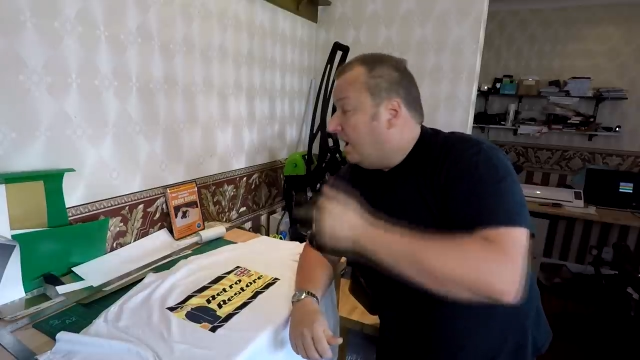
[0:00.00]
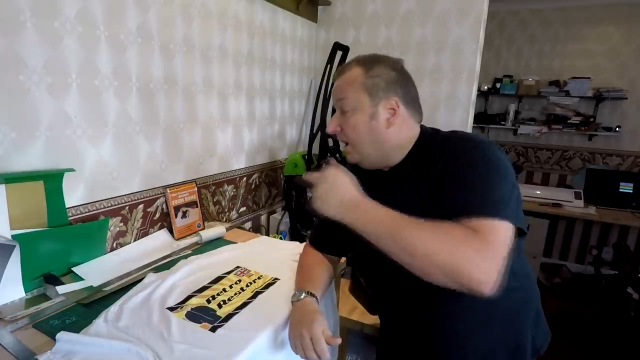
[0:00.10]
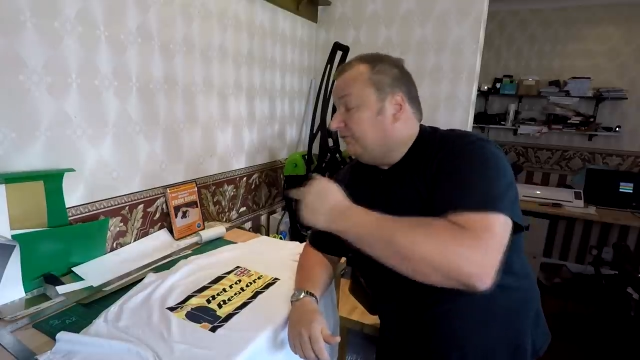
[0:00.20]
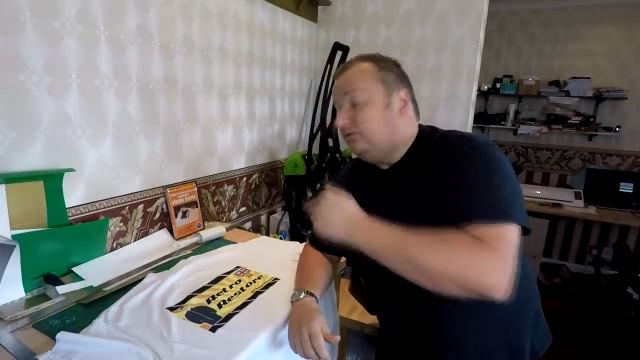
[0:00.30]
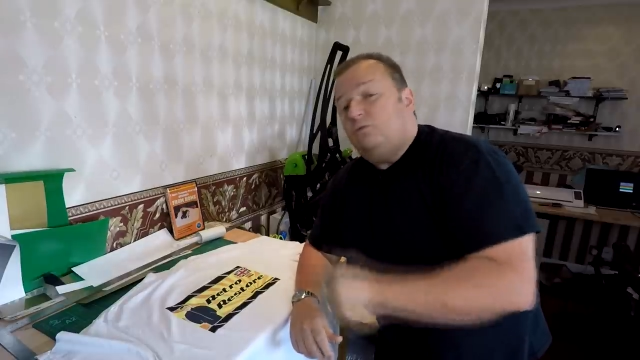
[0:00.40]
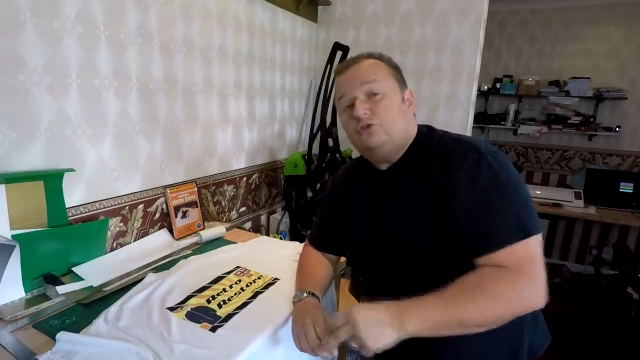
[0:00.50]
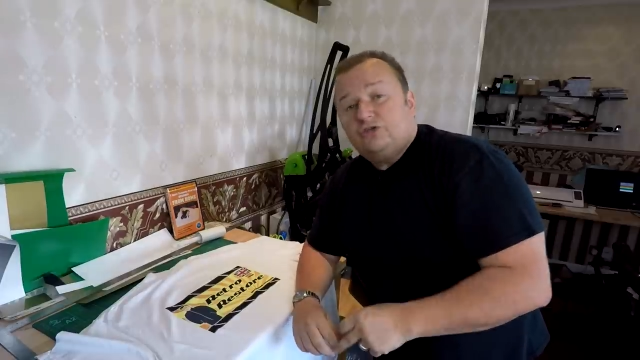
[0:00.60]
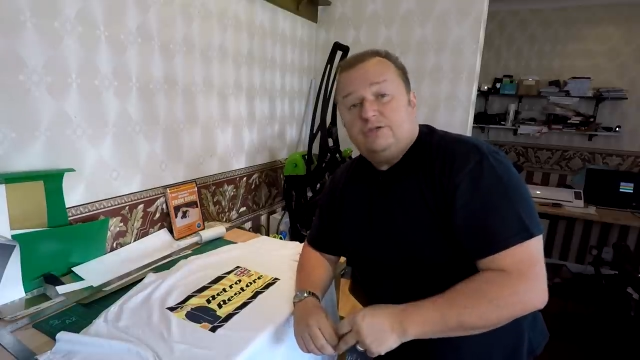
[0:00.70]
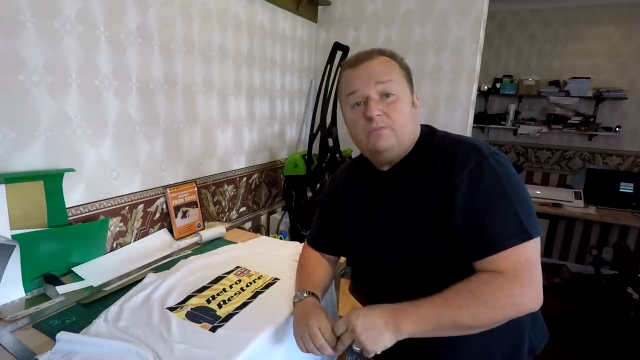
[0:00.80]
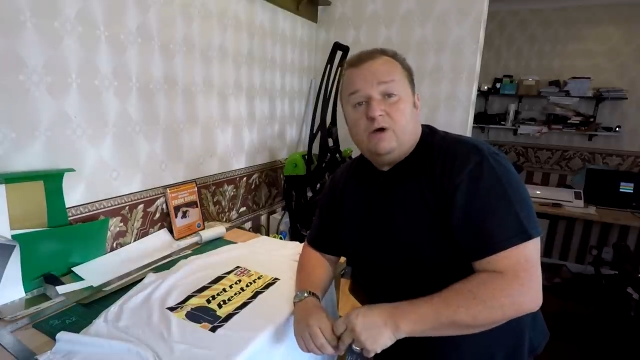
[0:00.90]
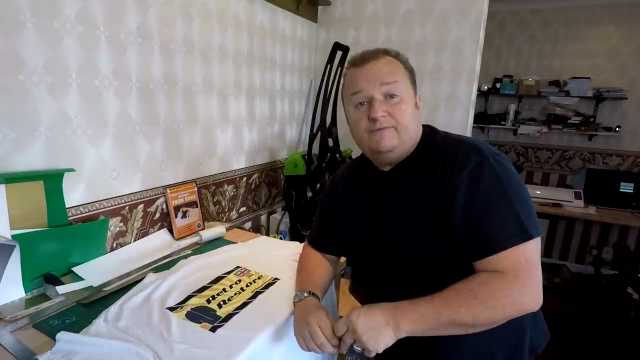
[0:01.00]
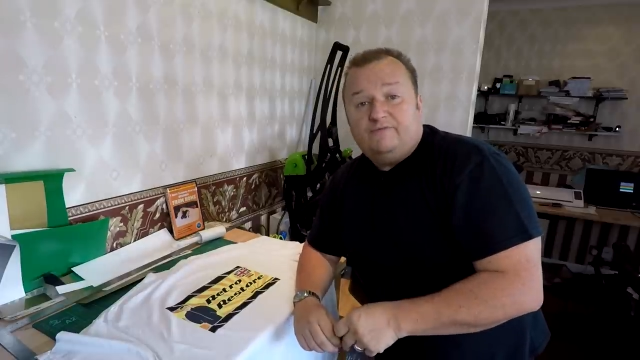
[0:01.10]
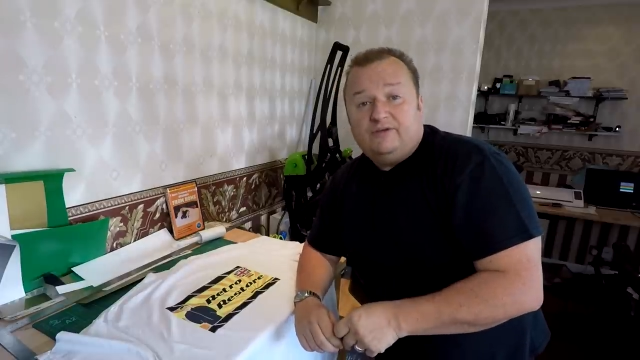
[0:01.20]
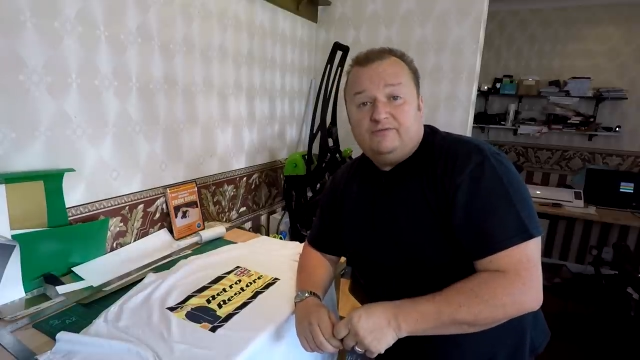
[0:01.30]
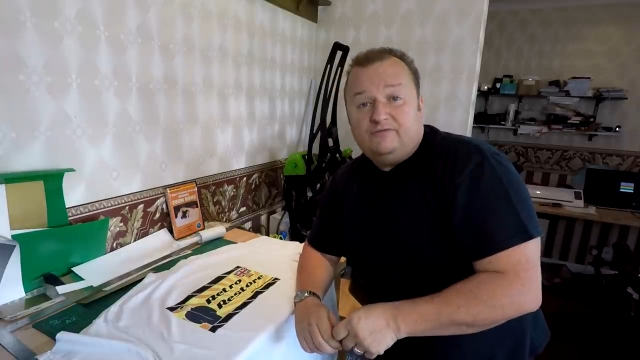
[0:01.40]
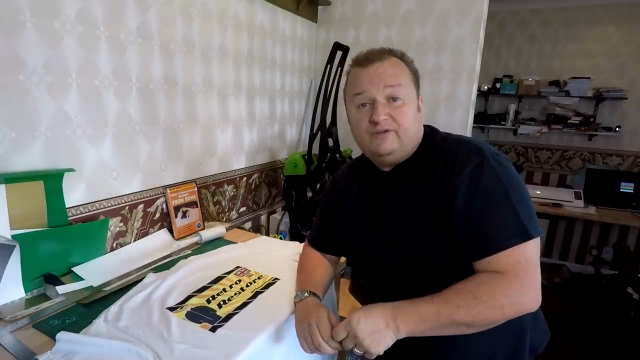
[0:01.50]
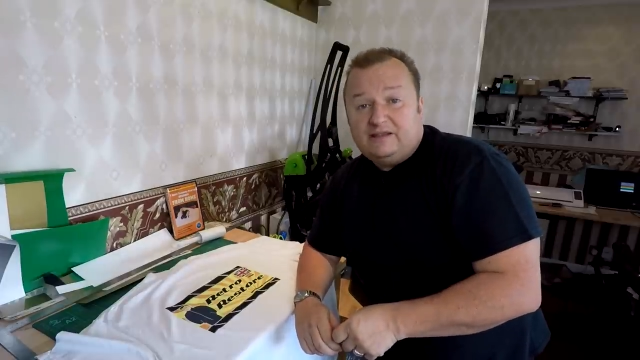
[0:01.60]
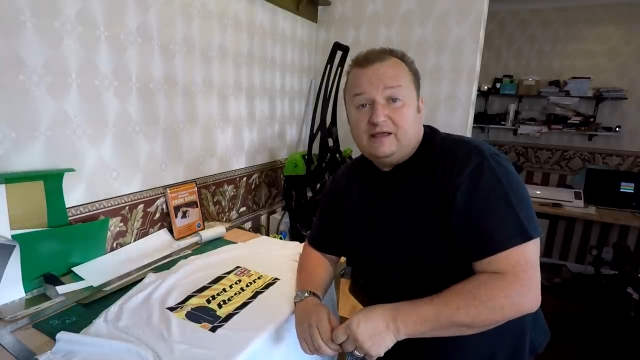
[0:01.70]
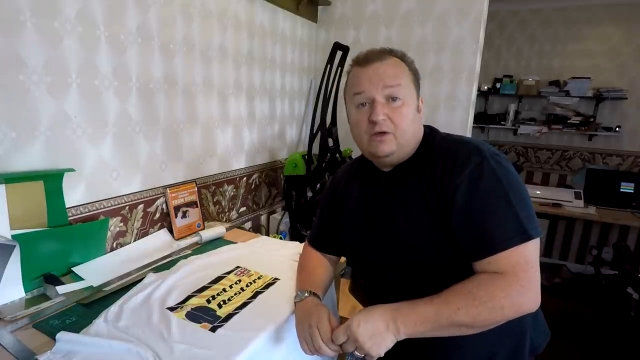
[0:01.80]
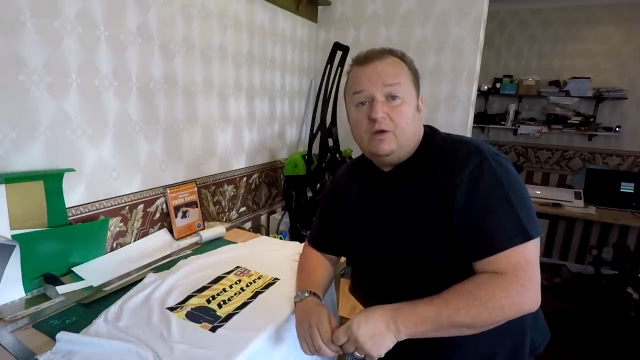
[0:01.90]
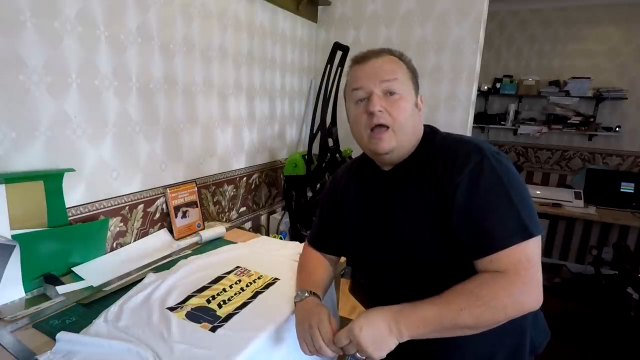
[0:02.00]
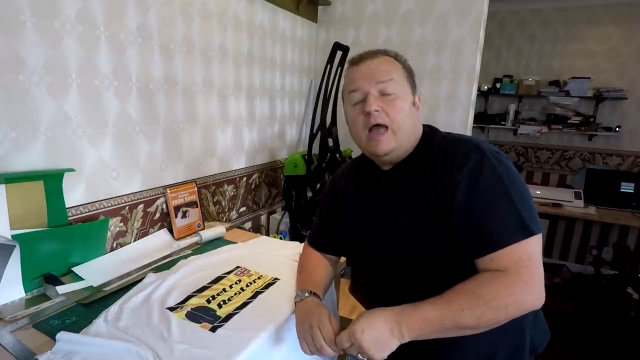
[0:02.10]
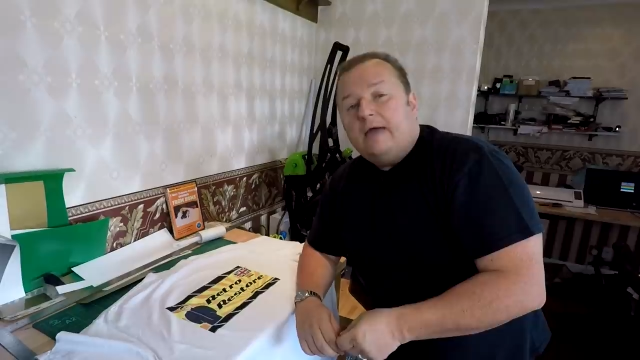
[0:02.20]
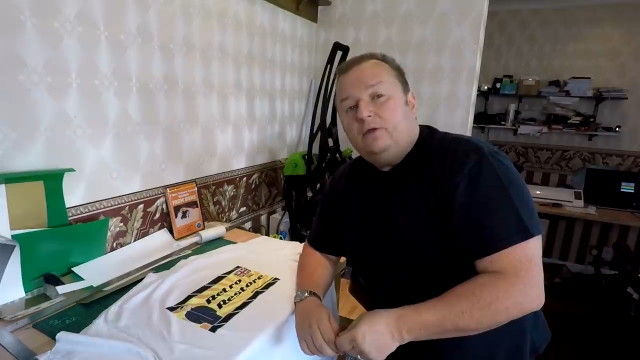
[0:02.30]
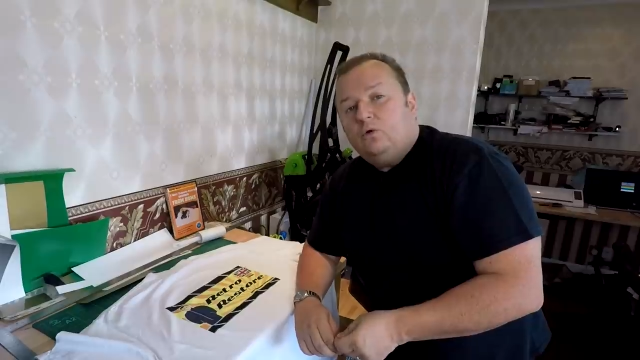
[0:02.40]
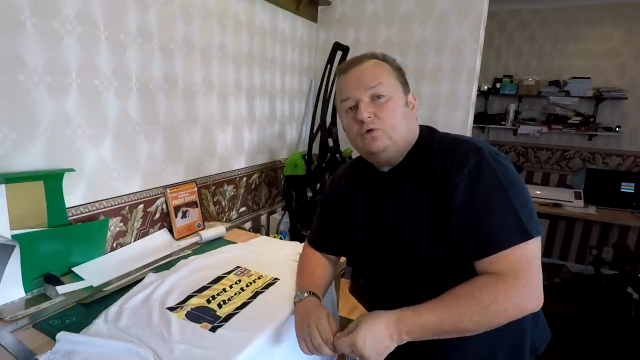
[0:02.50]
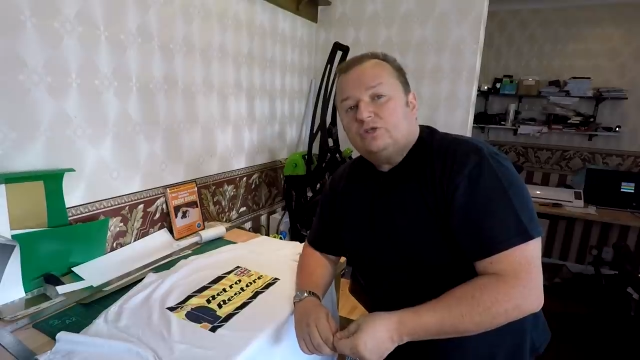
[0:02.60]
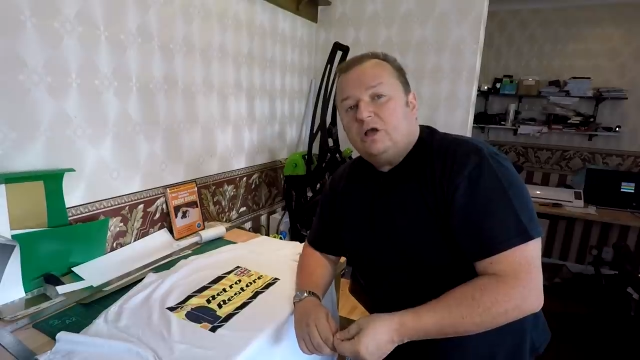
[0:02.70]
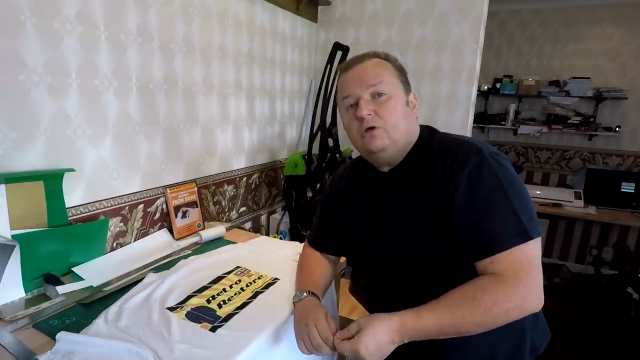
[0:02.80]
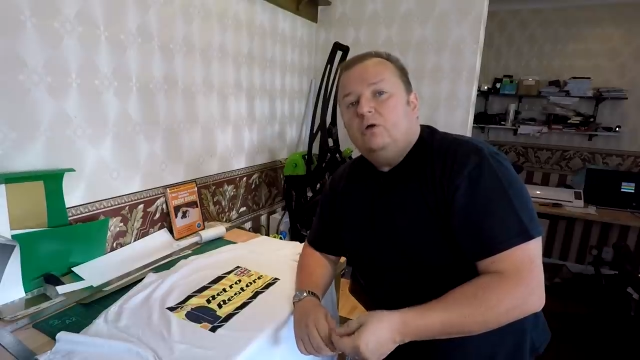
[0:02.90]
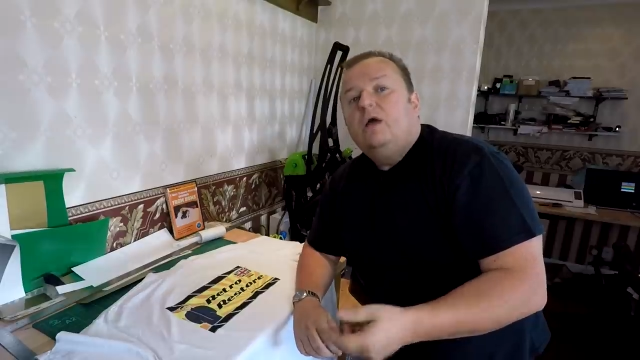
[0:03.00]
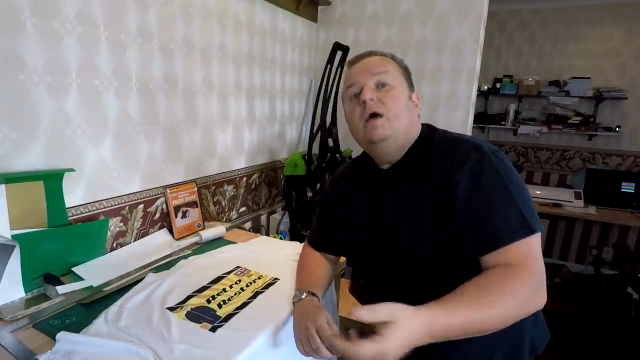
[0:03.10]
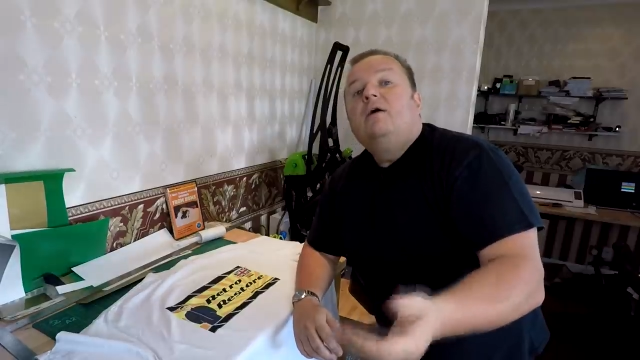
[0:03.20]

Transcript: after watching my vi video and also